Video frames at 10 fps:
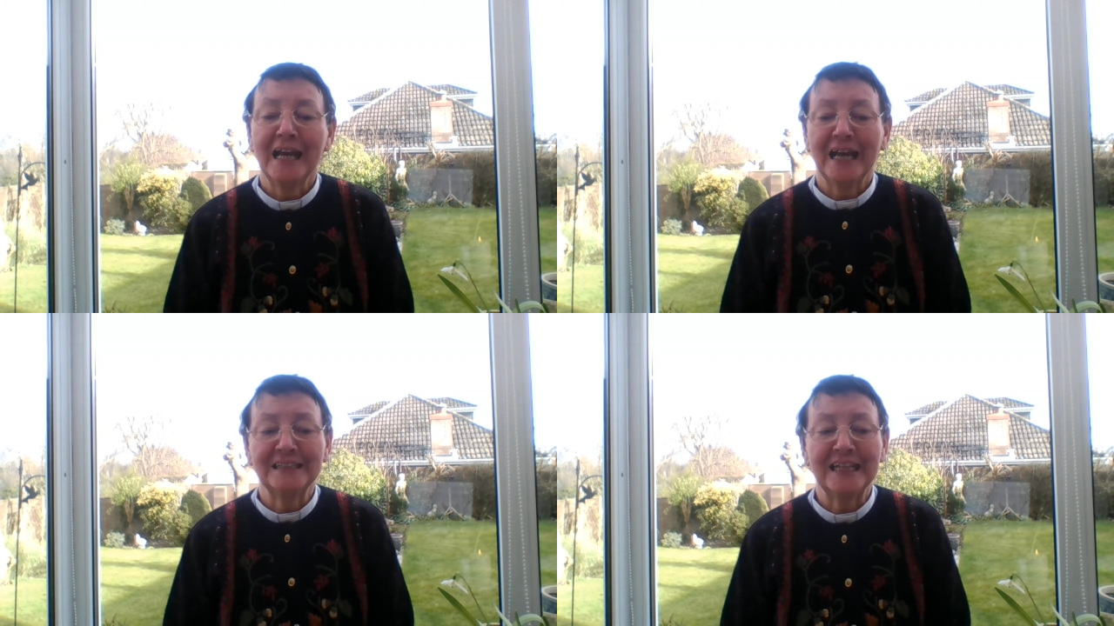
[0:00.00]

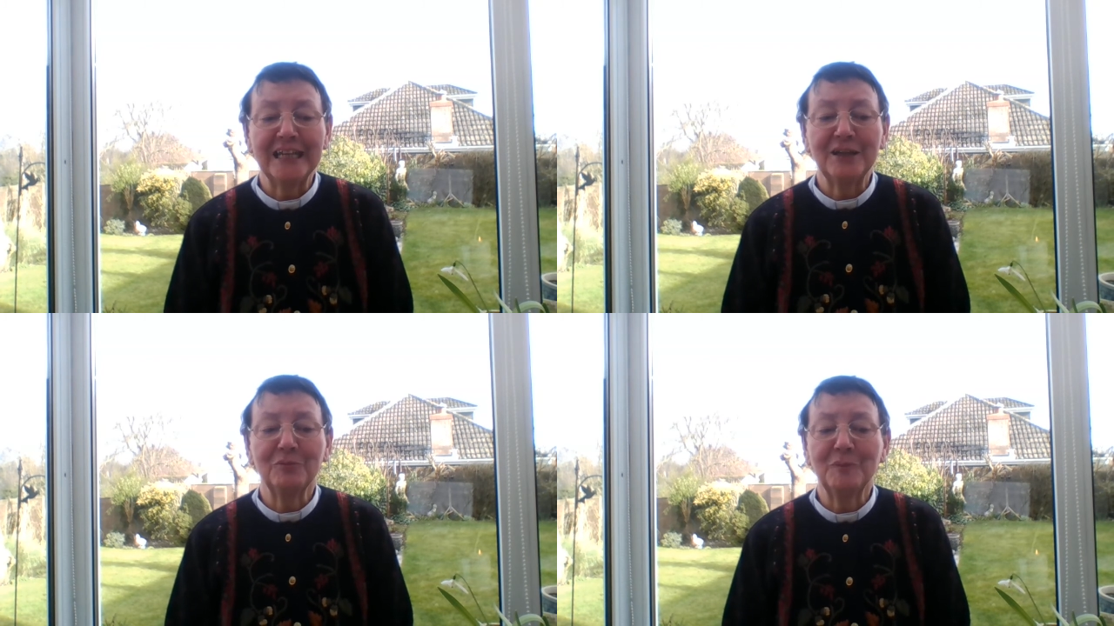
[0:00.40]
and
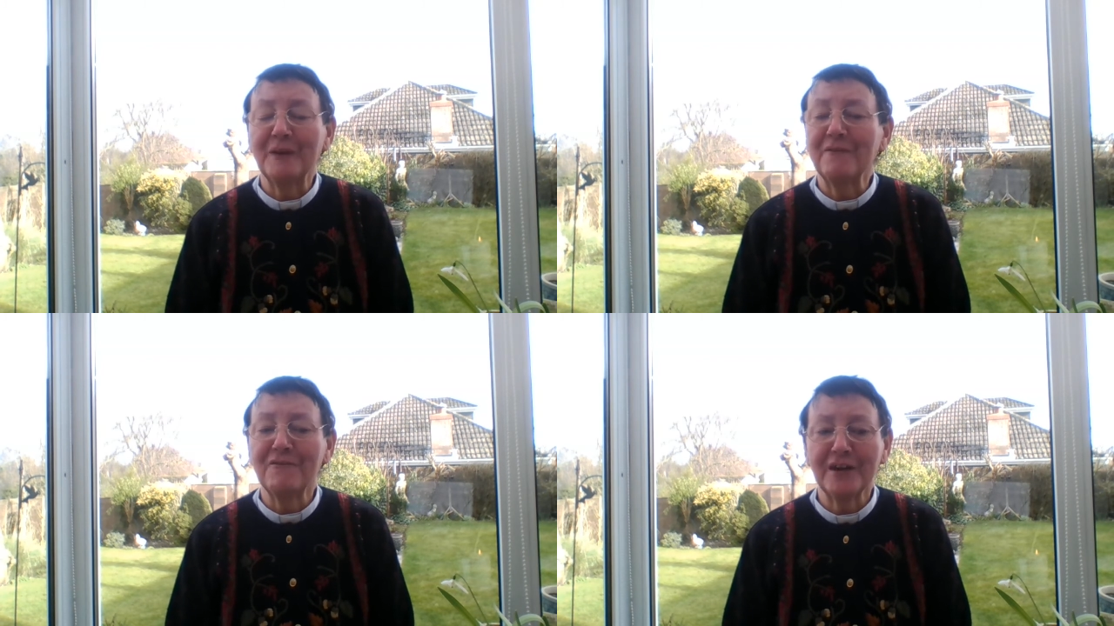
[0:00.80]
he would
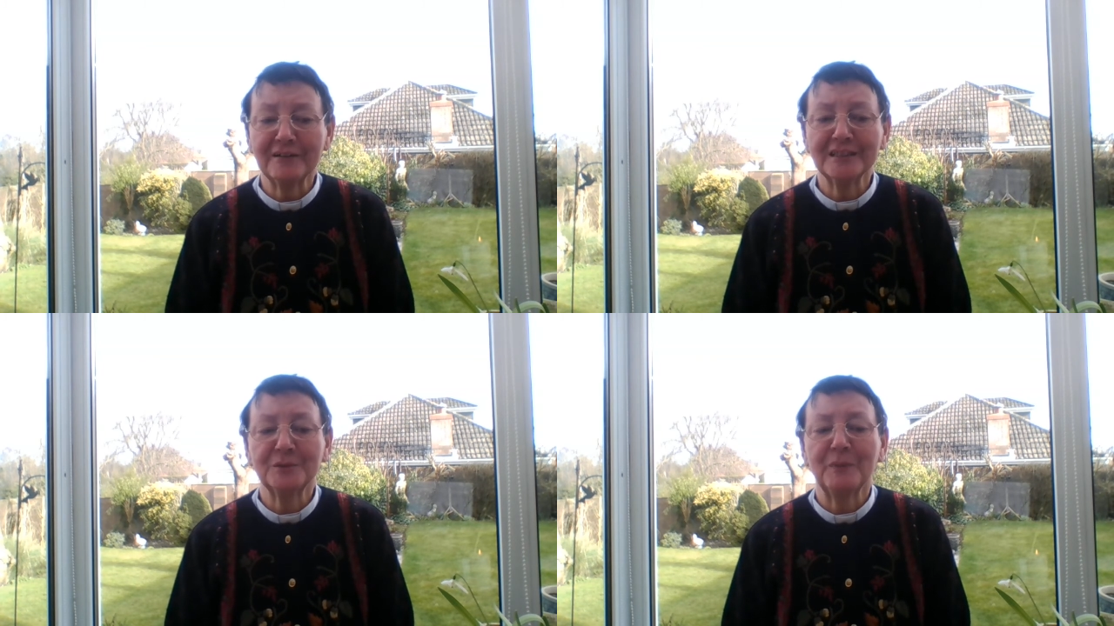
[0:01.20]
be
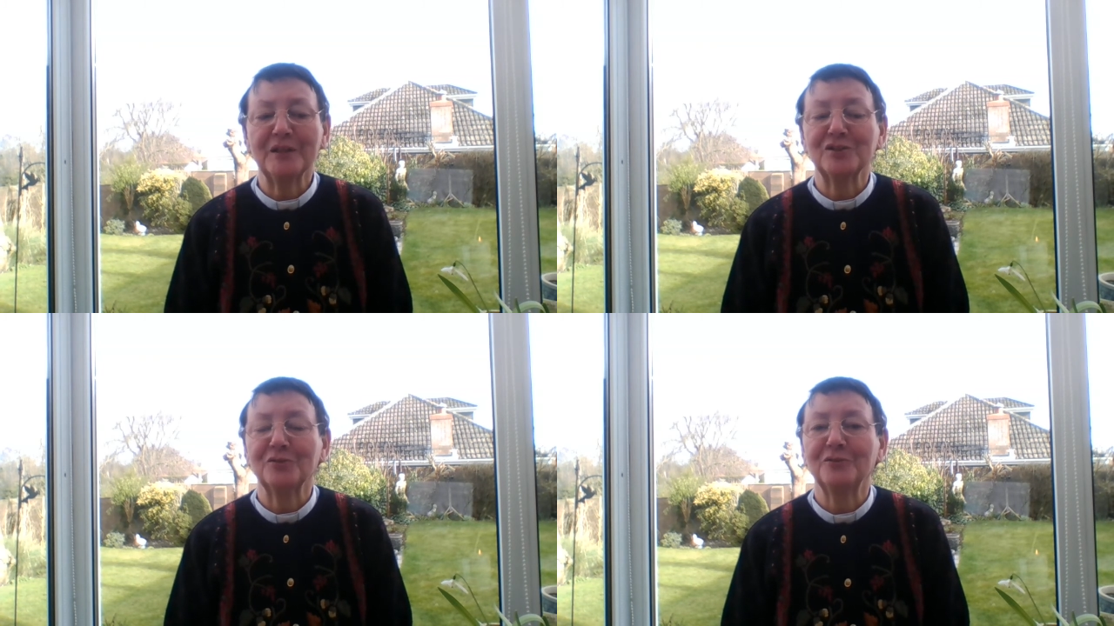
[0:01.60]
very
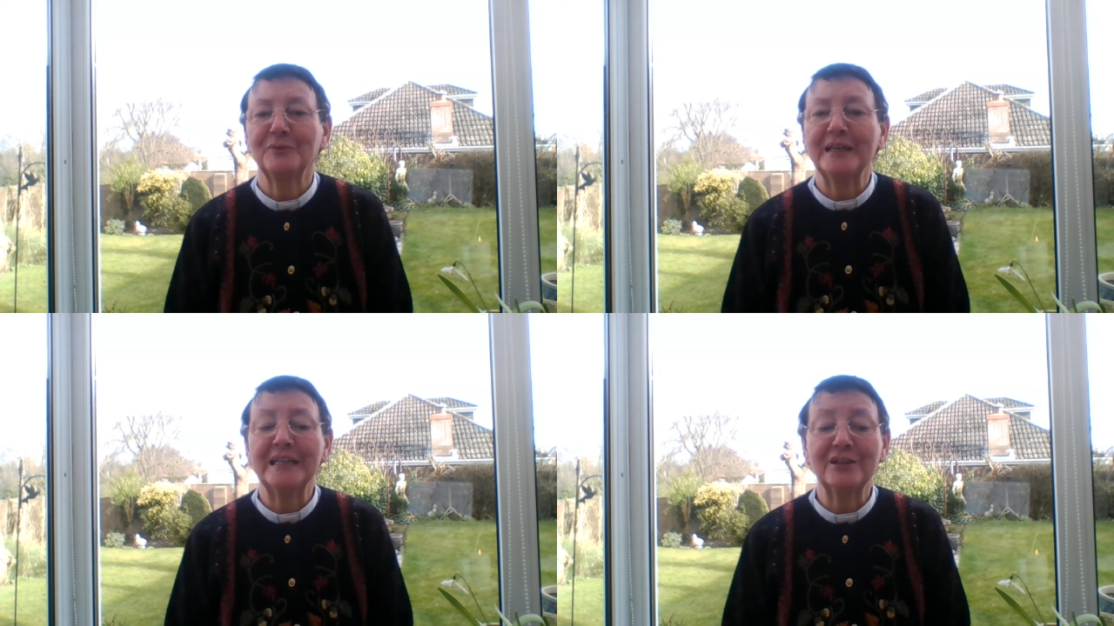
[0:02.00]
special
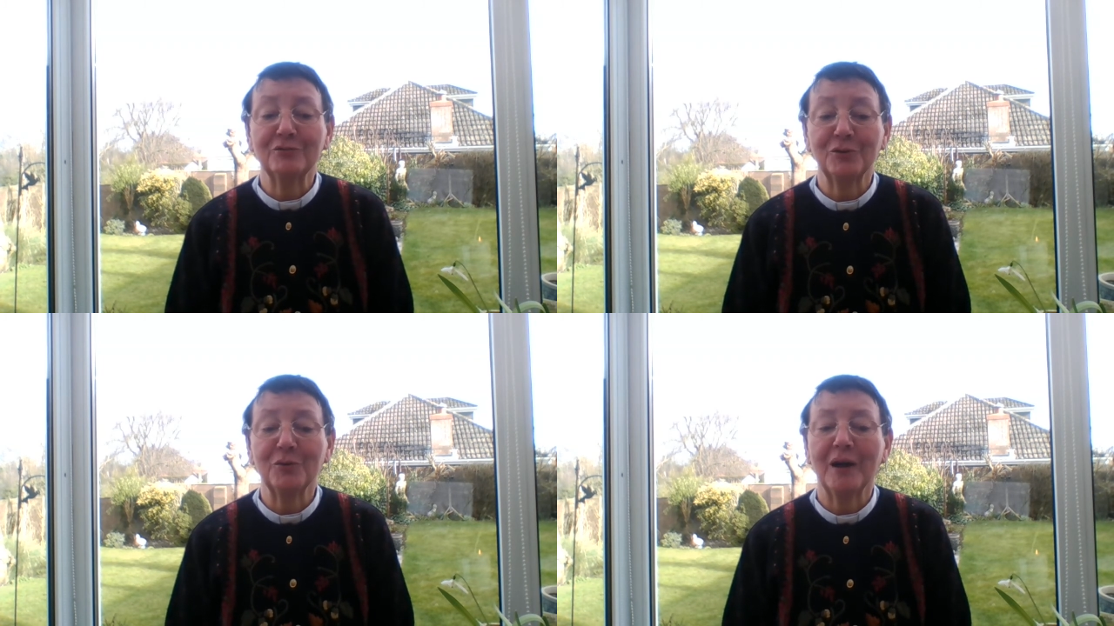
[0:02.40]
when he
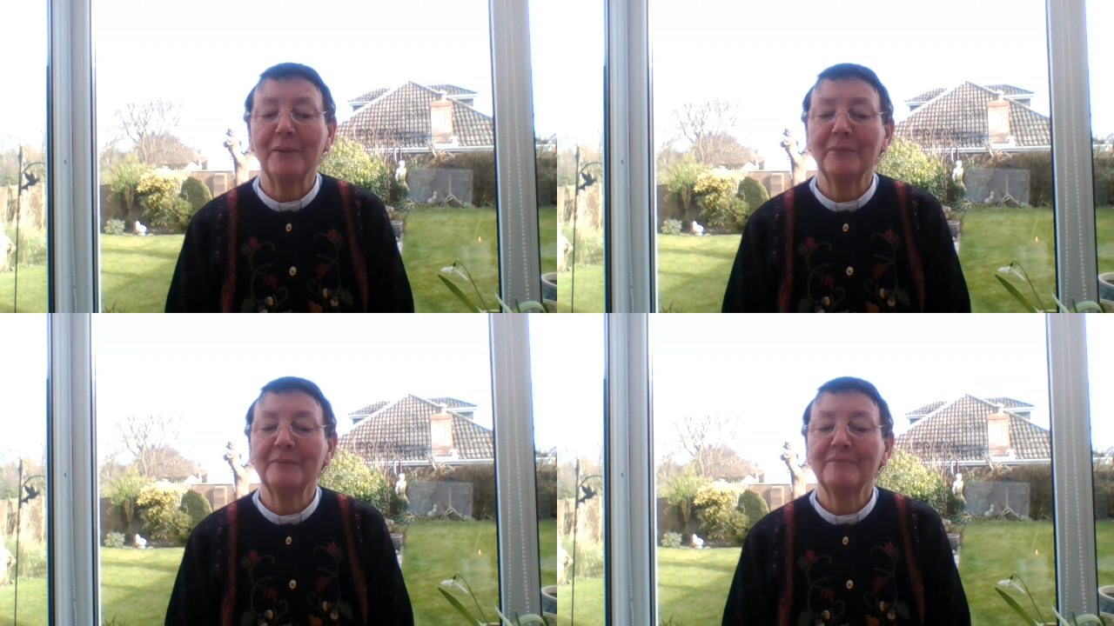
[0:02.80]
grew up,